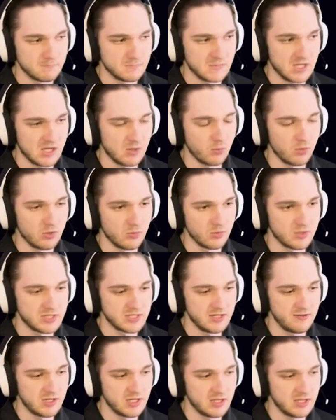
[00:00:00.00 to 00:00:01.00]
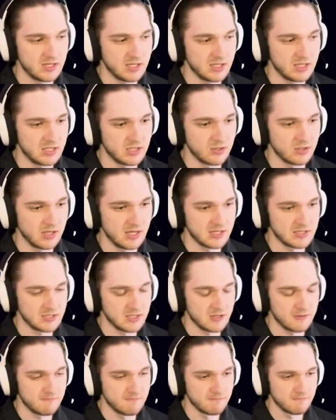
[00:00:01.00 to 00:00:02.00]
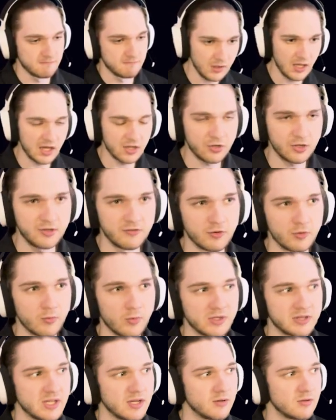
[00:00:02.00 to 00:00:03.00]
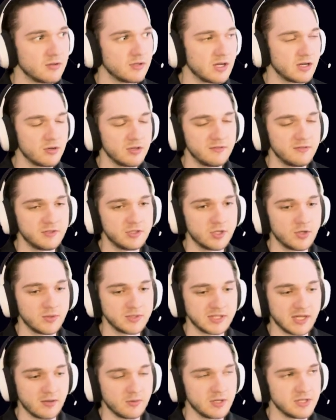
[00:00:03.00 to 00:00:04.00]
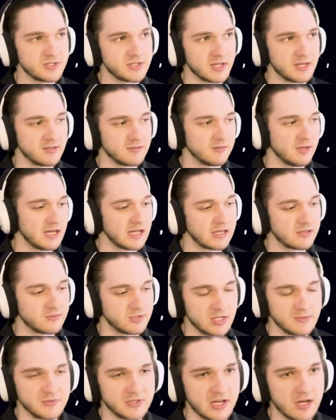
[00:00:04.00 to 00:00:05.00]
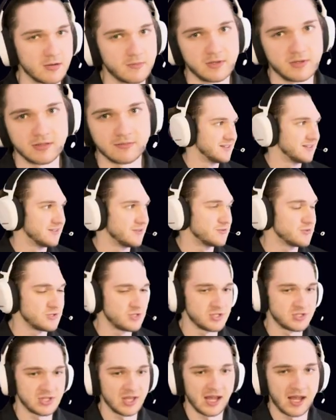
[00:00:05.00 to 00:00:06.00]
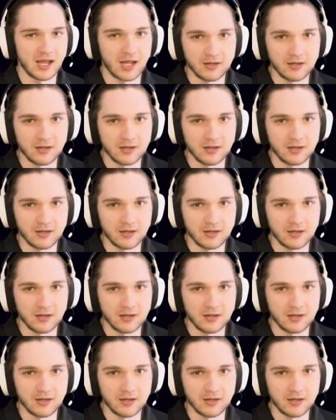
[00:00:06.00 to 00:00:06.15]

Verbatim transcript: Okay, well there wasn't even anything in here last time. I don't even what that I don't even know what that was that like jump scared me. It was just like